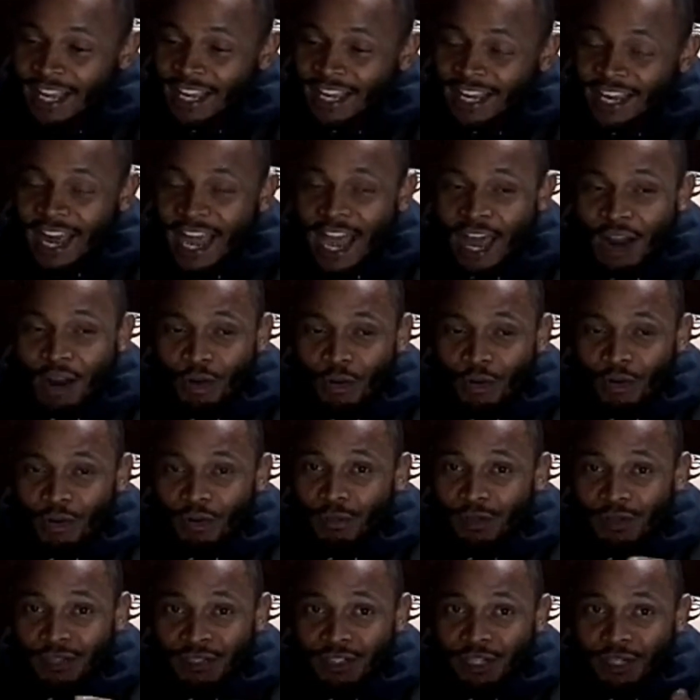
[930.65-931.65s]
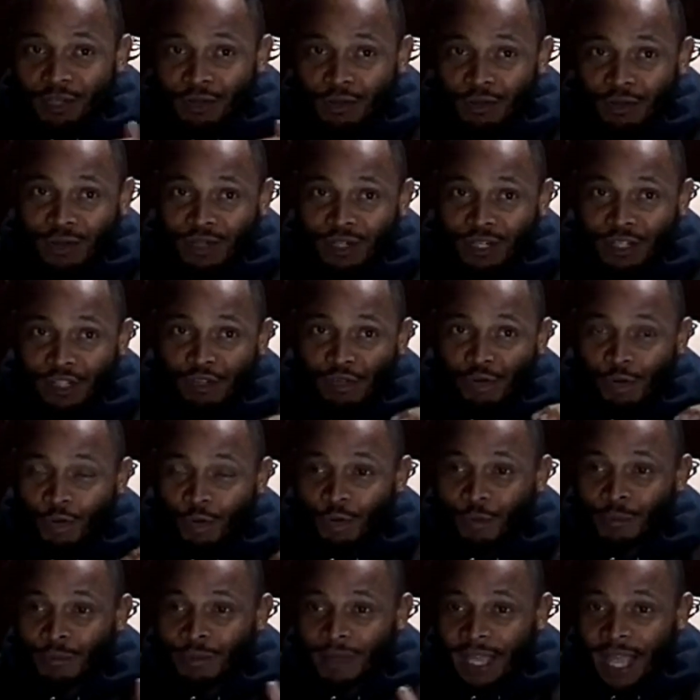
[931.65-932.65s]
not only was he doing this
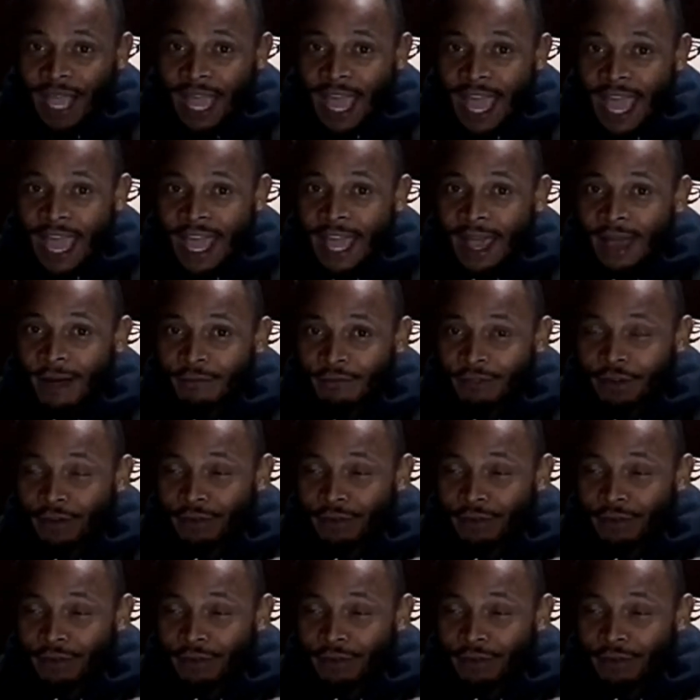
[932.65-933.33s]
on behalf